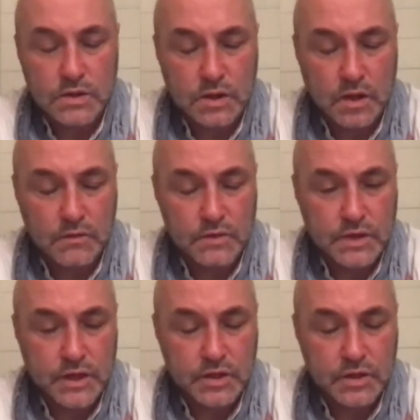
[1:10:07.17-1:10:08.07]
the
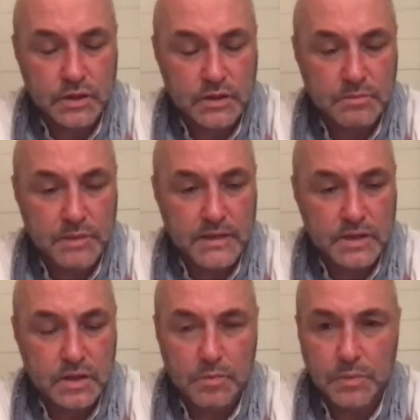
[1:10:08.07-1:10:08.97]
conversation and to mess
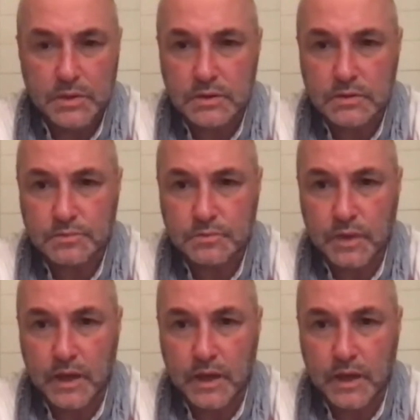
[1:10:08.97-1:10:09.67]
it up and to